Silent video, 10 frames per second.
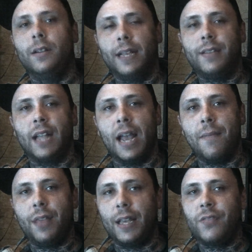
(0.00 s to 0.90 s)
next time,
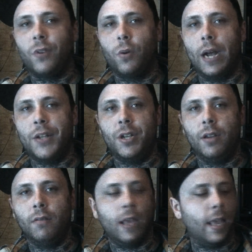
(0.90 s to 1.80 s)
thanks for
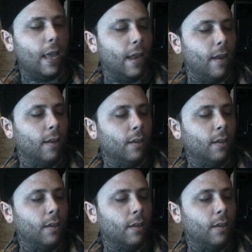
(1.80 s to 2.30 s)
watching, and